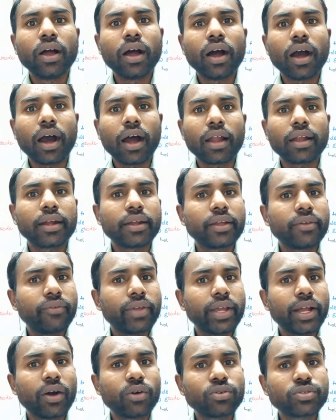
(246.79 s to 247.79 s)
Already we
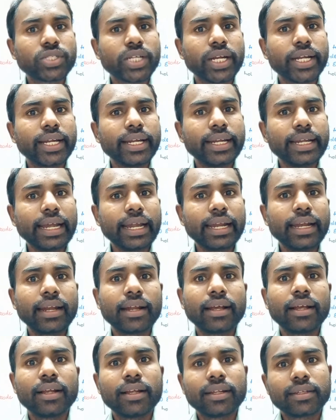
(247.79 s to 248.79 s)
have studied
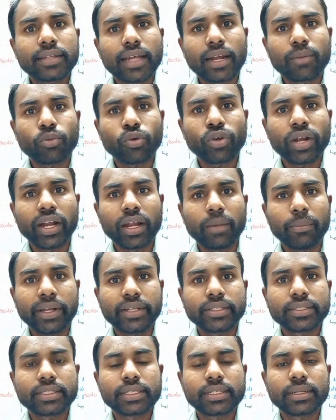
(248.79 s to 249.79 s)
in
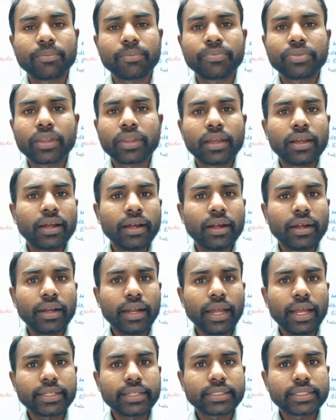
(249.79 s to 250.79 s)
thermodynamics.
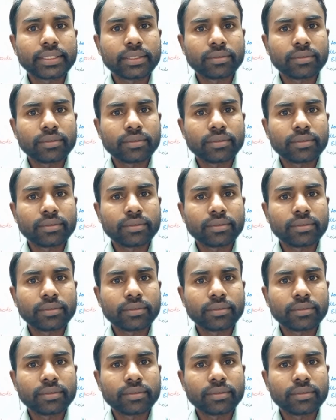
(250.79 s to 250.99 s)
Next,